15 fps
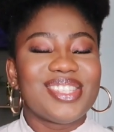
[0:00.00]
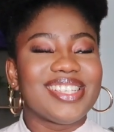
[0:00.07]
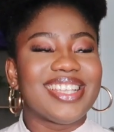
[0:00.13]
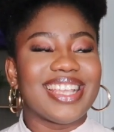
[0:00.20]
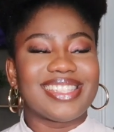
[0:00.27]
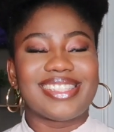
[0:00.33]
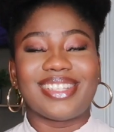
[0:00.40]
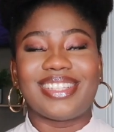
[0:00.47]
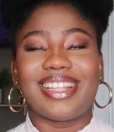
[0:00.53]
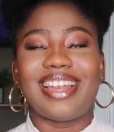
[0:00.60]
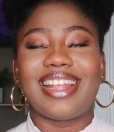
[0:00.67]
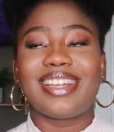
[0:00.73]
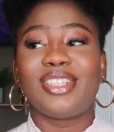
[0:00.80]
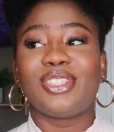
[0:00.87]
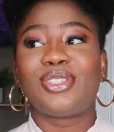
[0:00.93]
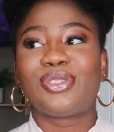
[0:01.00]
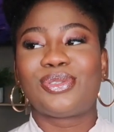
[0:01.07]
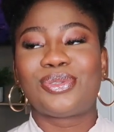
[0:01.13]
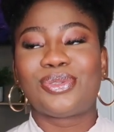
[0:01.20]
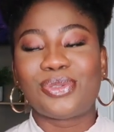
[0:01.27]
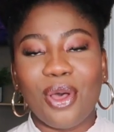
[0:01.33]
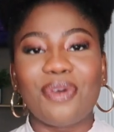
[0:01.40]
to get that, and that is
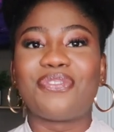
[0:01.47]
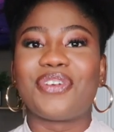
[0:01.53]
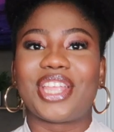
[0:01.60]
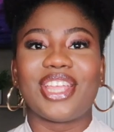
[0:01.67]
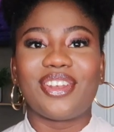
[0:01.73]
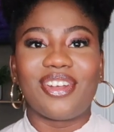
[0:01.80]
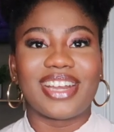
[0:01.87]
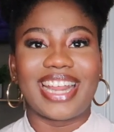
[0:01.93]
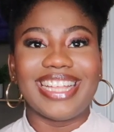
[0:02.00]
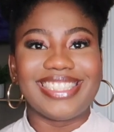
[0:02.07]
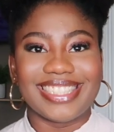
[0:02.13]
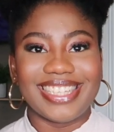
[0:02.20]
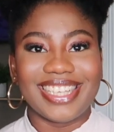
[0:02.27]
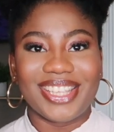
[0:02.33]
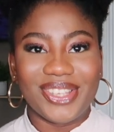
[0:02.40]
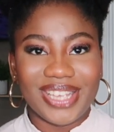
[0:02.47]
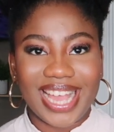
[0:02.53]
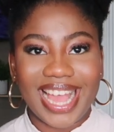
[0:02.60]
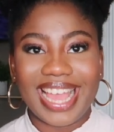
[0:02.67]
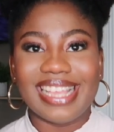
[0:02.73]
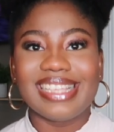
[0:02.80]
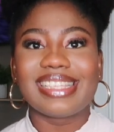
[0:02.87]
so freaking unhygienic, you
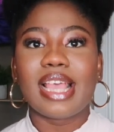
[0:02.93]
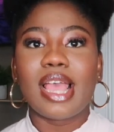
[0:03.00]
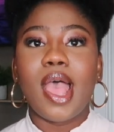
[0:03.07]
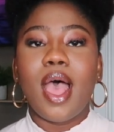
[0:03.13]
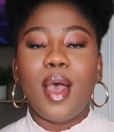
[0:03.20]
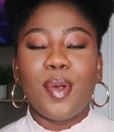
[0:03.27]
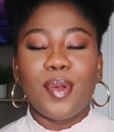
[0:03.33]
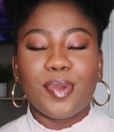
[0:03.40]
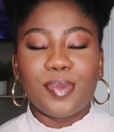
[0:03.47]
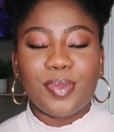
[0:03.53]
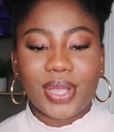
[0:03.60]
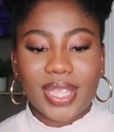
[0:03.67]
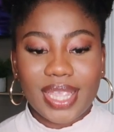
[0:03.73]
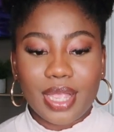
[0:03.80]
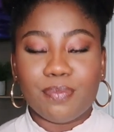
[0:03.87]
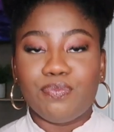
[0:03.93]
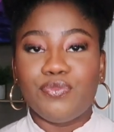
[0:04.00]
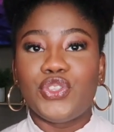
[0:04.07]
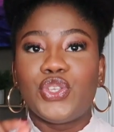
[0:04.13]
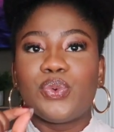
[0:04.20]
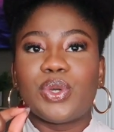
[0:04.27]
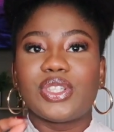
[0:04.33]
guys. But yeah,
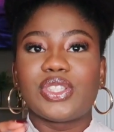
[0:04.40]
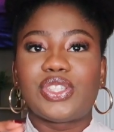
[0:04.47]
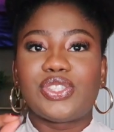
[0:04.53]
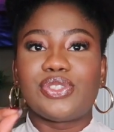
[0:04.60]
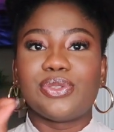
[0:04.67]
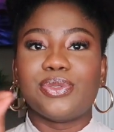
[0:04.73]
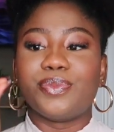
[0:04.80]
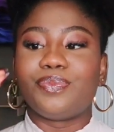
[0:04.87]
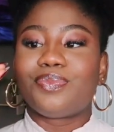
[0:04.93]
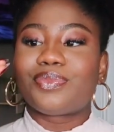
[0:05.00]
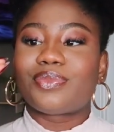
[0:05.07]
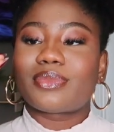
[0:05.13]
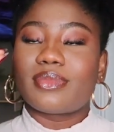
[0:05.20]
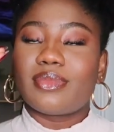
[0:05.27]
you want to